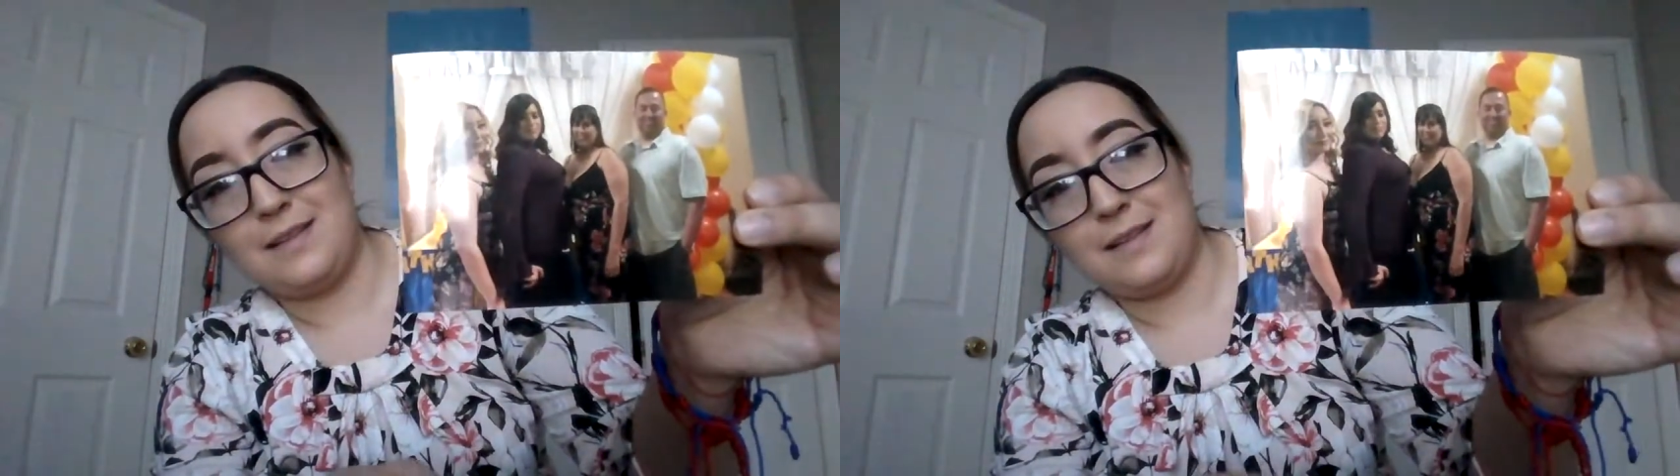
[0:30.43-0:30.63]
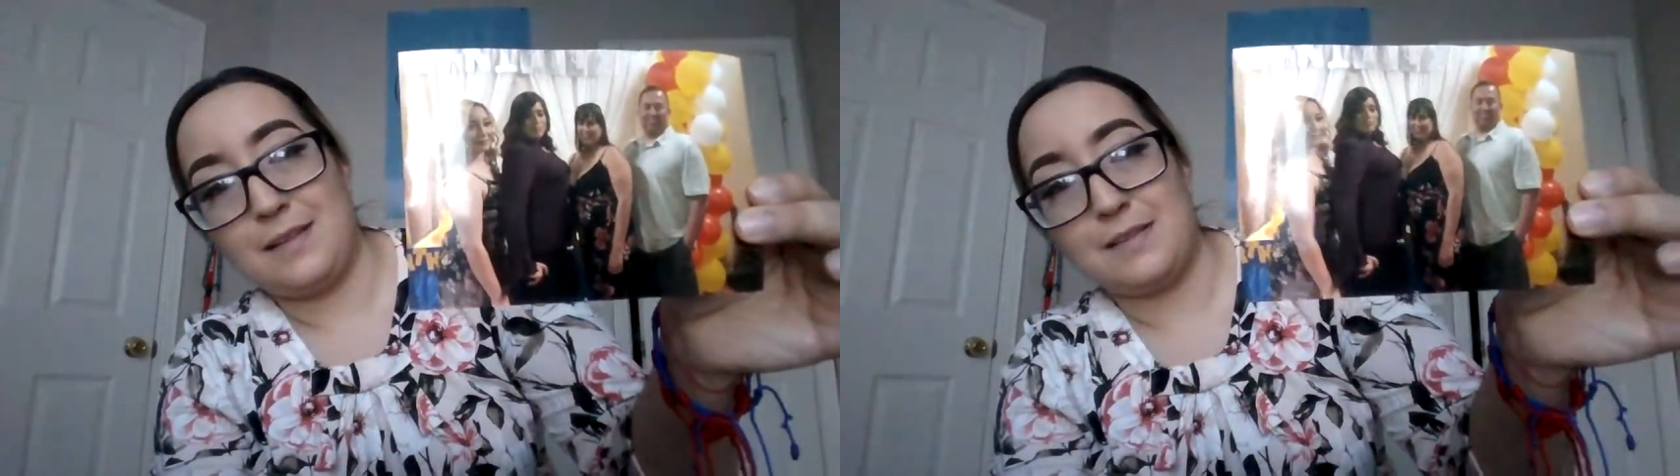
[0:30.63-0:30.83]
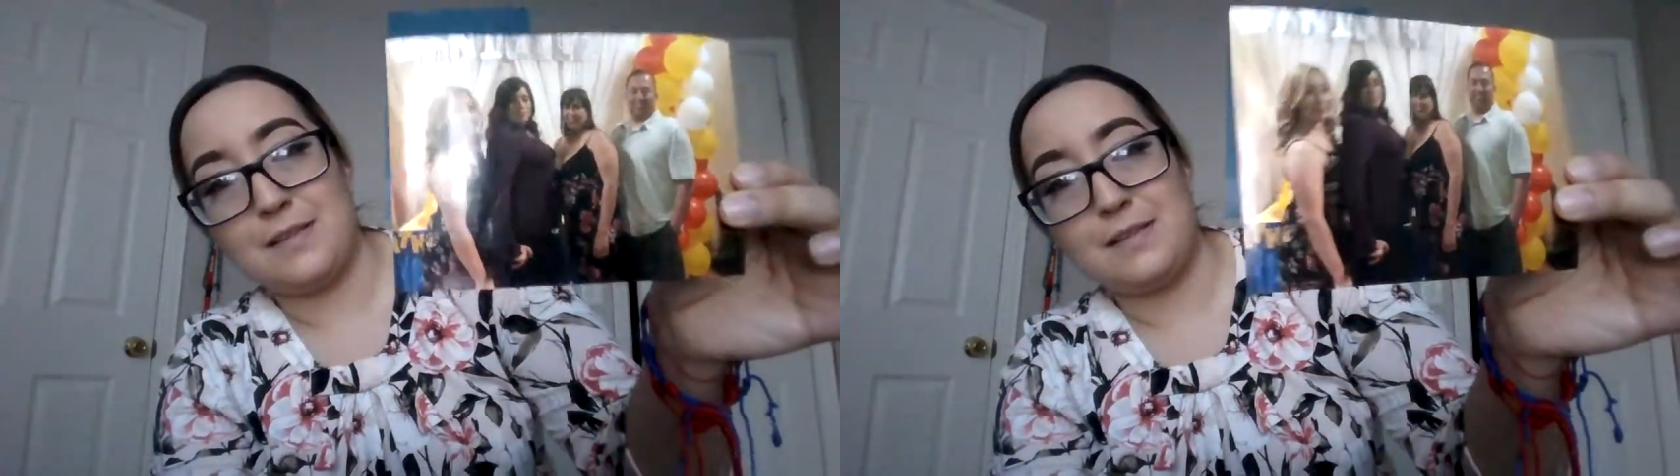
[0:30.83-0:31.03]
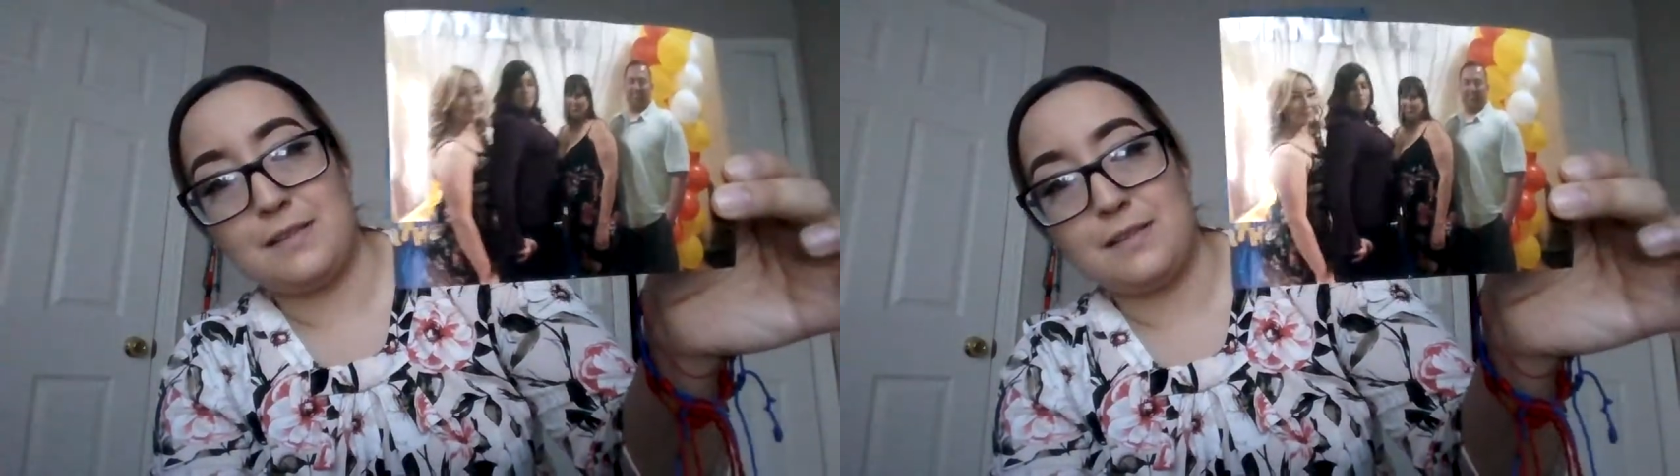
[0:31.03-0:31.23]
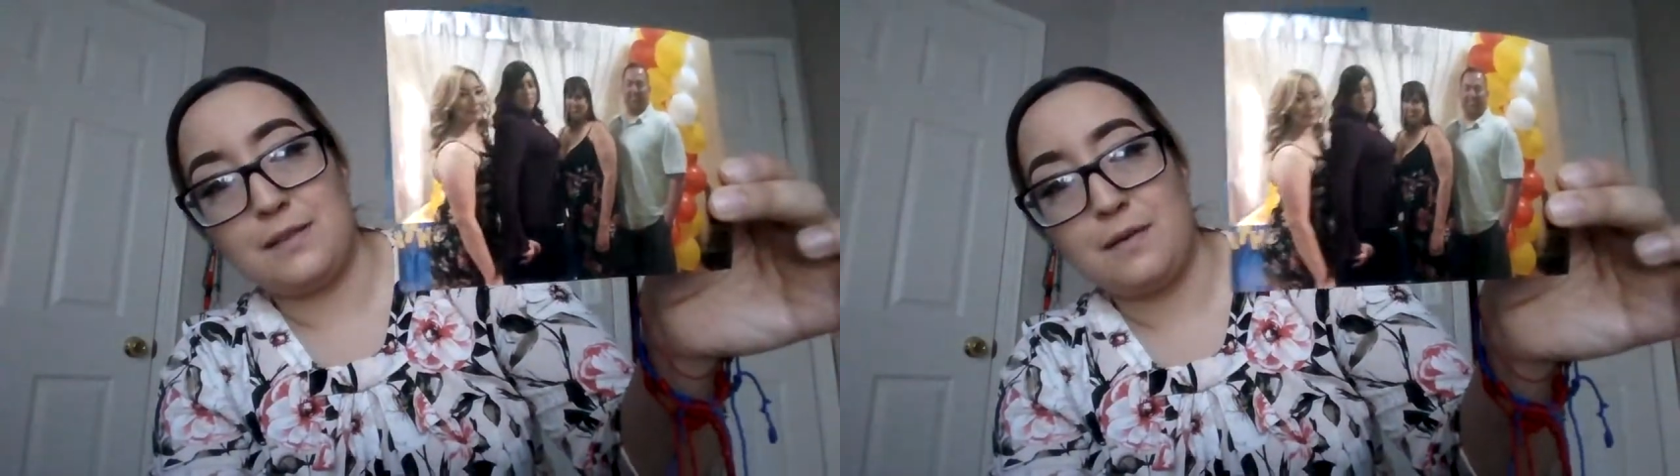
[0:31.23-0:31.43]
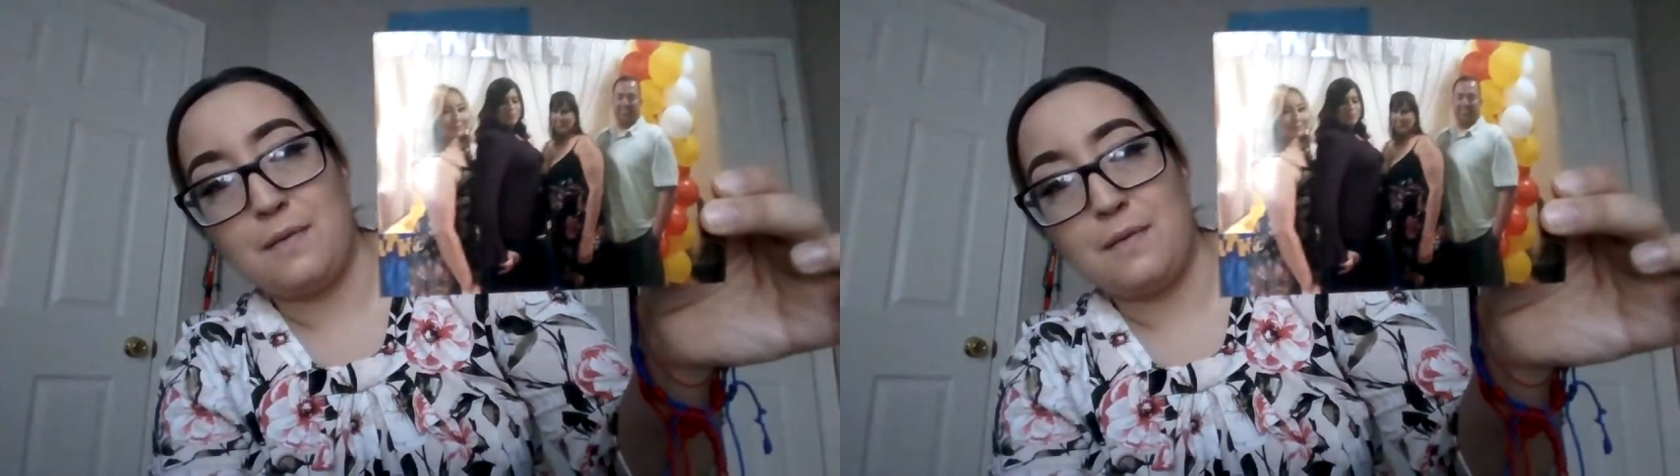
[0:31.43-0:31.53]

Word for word: this is